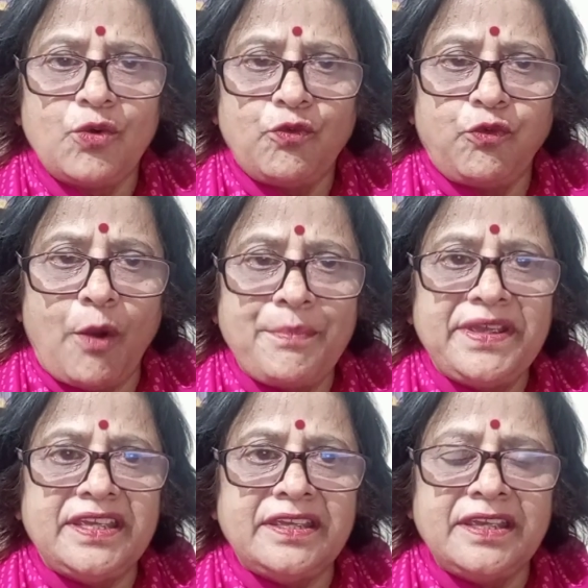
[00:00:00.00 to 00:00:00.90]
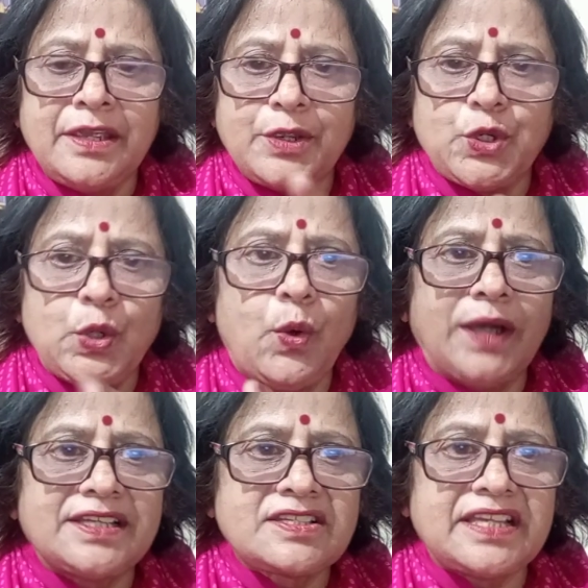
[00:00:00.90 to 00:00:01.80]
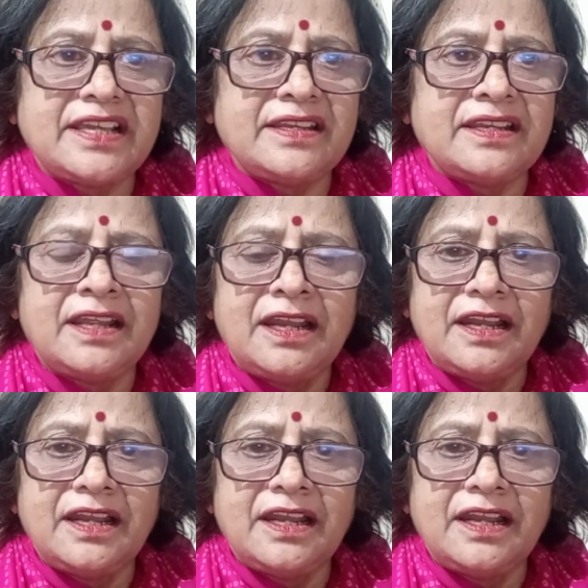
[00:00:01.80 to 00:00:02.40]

For me, you are the sin.